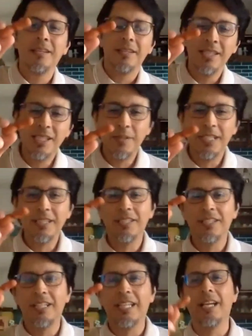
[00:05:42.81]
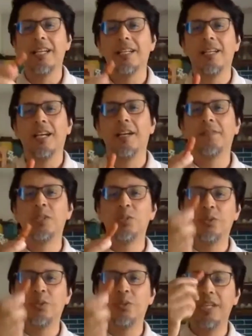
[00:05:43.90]
This bacteria, after
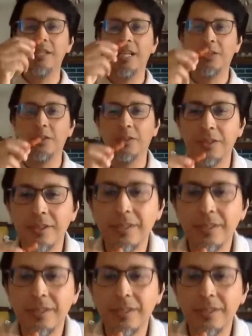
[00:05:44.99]
you eat natto,